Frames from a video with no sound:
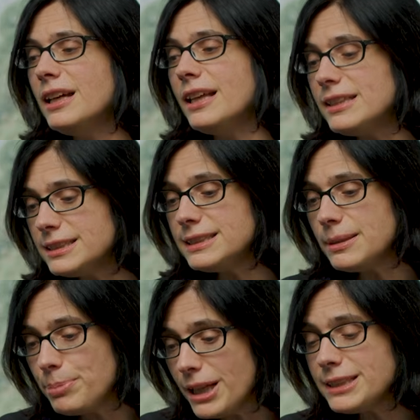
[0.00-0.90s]
And this
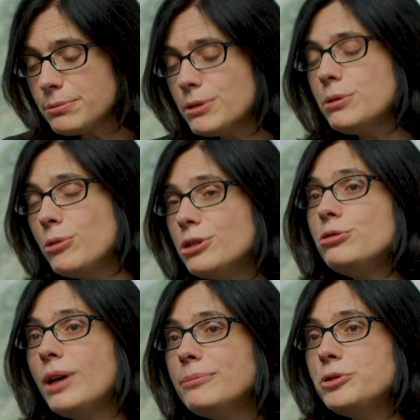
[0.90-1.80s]
is a place where we
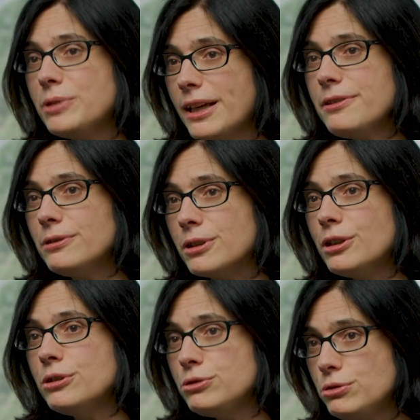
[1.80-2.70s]
want to come together
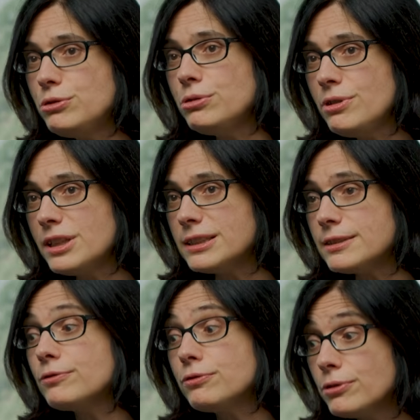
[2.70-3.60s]
to do
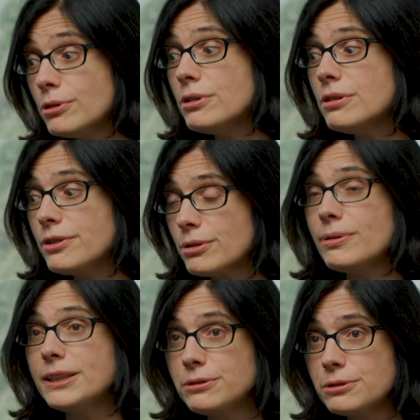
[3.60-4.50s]
this for the
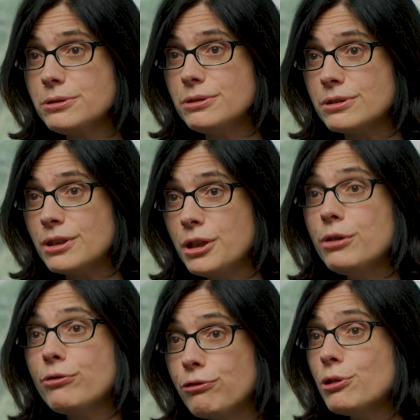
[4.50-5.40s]
greater good,
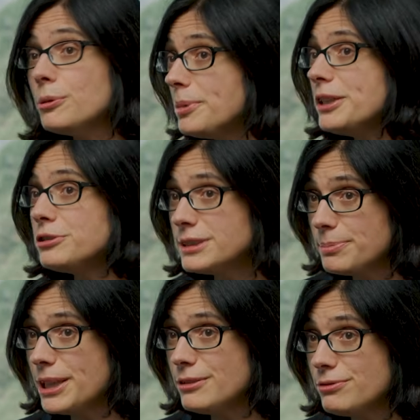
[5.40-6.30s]
for
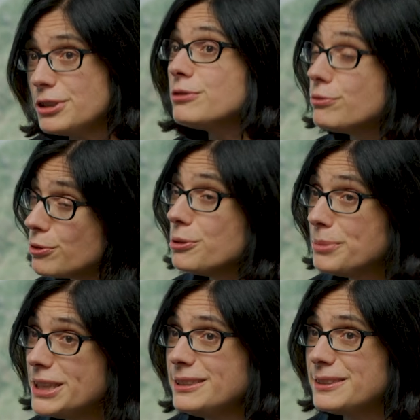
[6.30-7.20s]
patients' benefit, for
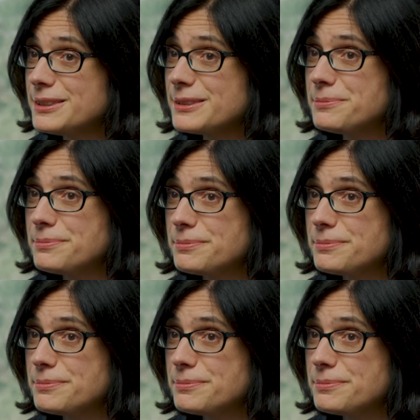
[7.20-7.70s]
medicines.